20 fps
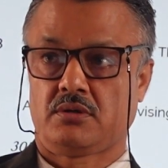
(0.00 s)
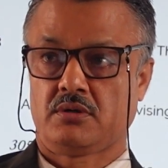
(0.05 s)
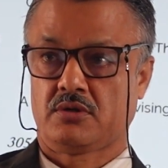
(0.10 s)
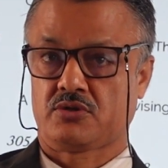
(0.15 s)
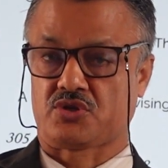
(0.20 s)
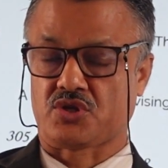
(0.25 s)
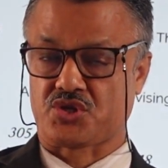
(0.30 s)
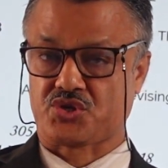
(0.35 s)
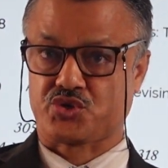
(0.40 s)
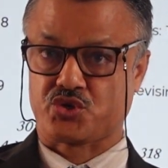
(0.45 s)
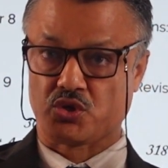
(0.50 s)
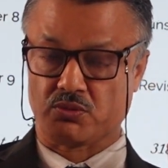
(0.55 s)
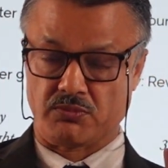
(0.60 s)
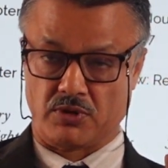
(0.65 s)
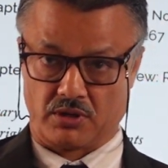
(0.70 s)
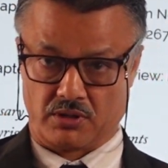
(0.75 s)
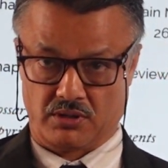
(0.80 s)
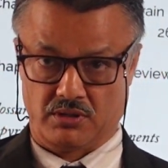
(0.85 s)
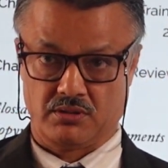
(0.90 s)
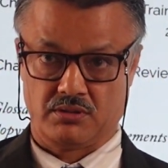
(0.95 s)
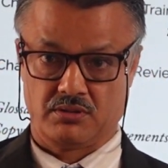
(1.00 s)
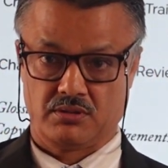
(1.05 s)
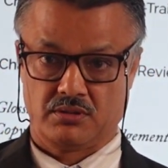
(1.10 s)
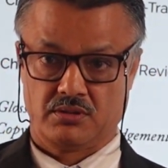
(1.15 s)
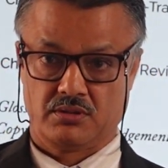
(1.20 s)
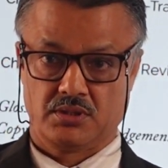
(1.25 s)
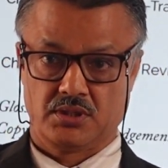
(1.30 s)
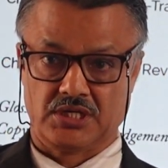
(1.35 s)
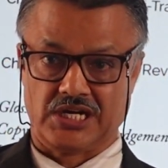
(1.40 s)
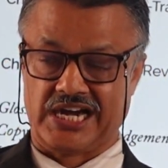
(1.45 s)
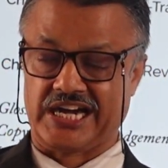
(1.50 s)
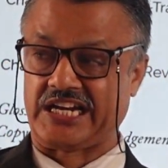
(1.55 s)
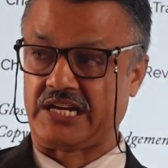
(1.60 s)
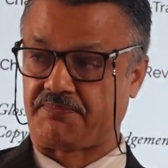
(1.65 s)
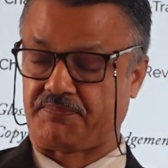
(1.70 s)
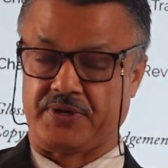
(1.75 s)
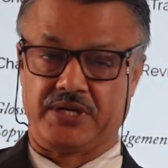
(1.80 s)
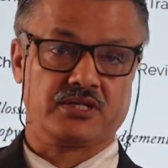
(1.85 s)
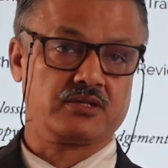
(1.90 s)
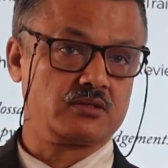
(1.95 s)
So tomorrow, I
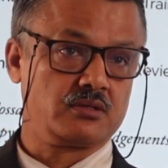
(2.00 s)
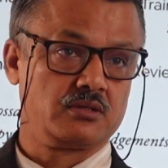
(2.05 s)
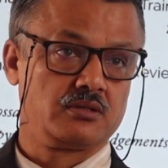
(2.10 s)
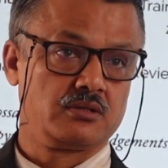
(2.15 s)
repeat,